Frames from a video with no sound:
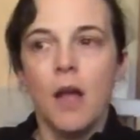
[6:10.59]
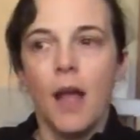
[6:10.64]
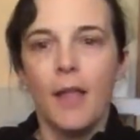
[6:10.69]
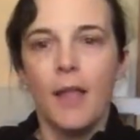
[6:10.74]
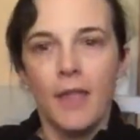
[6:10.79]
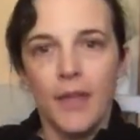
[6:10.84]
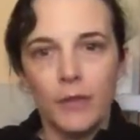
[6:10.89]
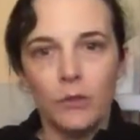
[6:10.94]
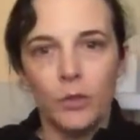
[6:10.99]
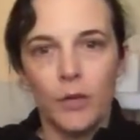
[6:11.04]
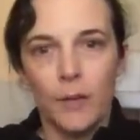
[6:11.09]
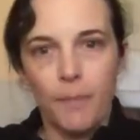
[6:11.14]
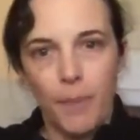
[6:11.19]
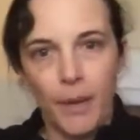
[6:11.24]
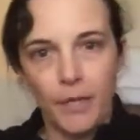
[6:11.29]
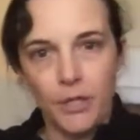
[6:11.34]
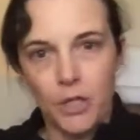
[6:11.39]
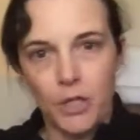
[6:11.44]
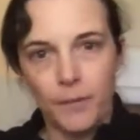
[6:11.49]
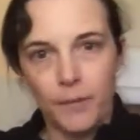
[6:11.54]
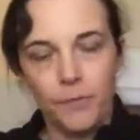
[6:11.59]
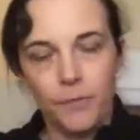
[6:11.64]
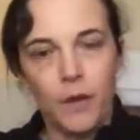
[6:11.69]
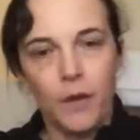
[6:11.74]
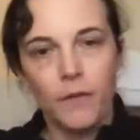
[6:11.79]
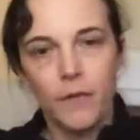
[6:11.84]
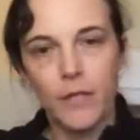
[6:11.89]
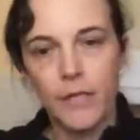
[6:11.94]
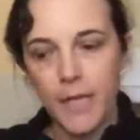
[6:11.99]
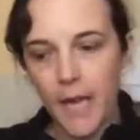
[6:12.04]
and then look at budget.
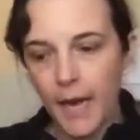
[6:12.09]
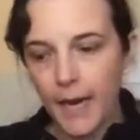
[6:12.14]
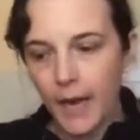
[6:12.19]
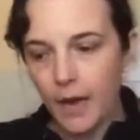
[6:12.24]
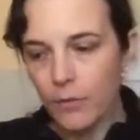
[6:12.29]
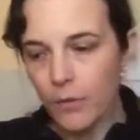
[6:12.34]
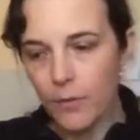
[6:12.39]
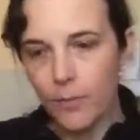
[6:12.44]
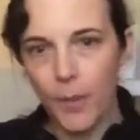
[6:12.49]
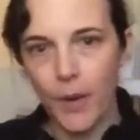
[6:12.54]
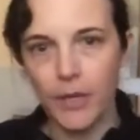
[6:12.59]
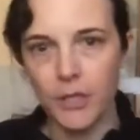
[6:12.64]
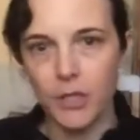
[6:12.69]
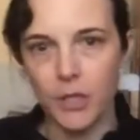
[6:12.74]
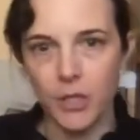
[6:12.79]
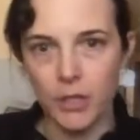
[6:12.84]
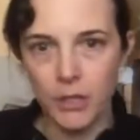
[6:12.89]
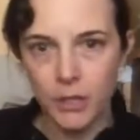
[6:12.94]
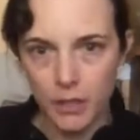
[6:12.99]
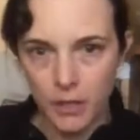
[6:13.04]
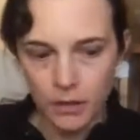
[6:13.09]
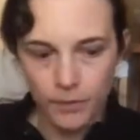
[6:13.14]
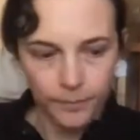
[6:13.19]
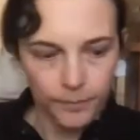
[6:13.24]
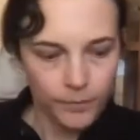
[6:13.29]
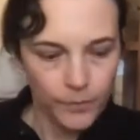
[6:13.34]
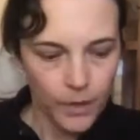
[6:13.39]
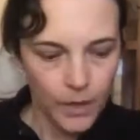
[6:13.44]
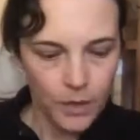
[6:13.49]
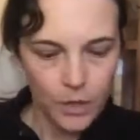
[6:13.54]
If you start out with budget,
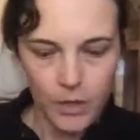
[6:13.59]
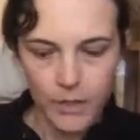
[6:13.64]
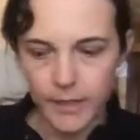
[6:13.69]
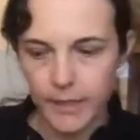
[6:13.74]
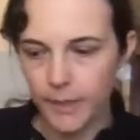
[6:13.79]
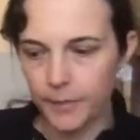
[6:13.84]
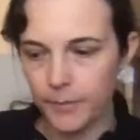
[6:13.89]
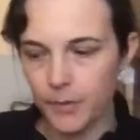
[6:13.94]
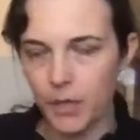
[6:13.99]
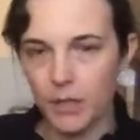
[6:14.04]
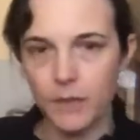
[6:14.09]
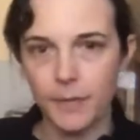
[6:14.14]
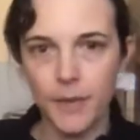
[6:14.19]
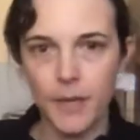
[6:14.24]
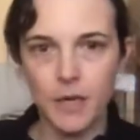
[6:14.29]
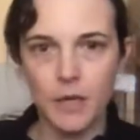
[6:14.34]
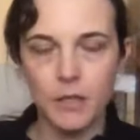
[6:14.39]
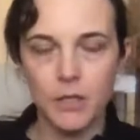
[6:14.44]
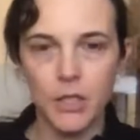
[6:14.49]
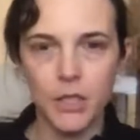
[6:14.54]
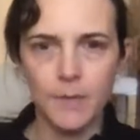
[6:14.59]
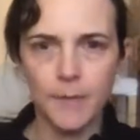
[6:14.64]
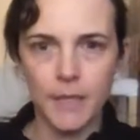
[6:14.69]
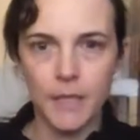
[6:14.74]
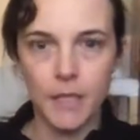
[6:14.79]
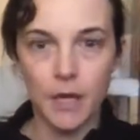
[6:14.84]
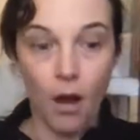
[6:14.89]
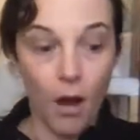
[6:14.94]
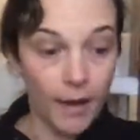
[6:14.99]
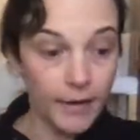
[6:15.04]
you can sometimes be just
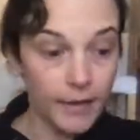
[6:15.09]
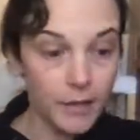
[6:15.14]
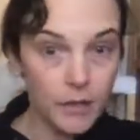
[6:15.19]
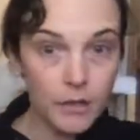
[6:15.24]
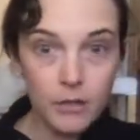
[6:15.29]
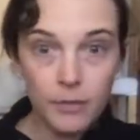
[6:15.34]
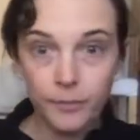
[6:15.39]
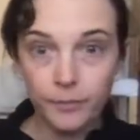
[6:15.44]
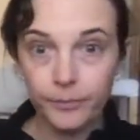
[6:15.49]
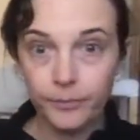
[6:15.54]
misguided,